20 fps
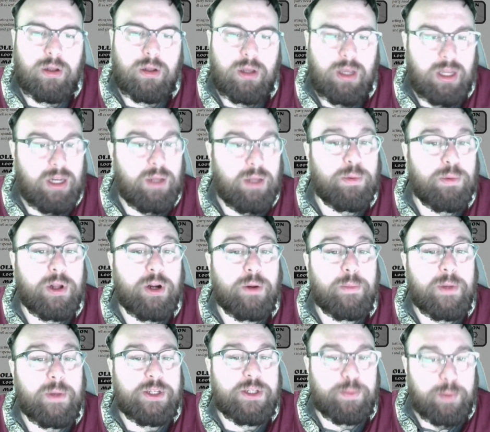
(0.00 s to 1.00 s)
Any player
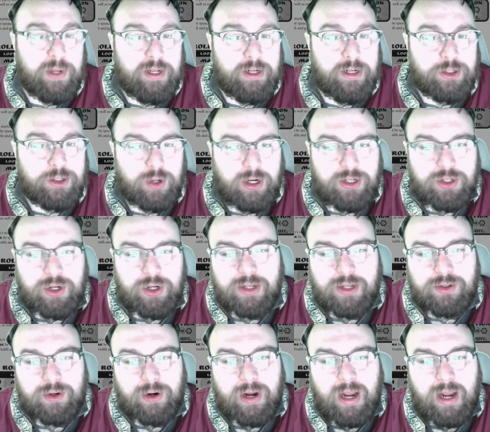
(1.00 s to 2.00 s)
may spend a treasure
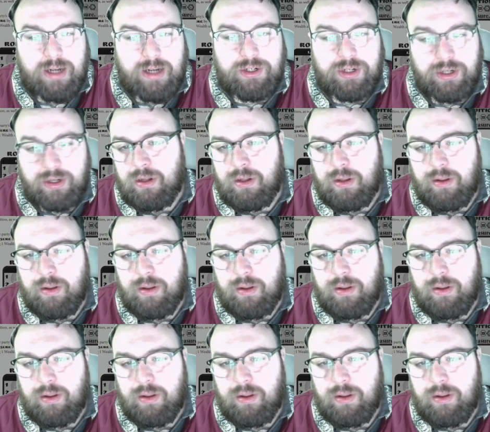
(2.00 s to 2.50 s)
as their action.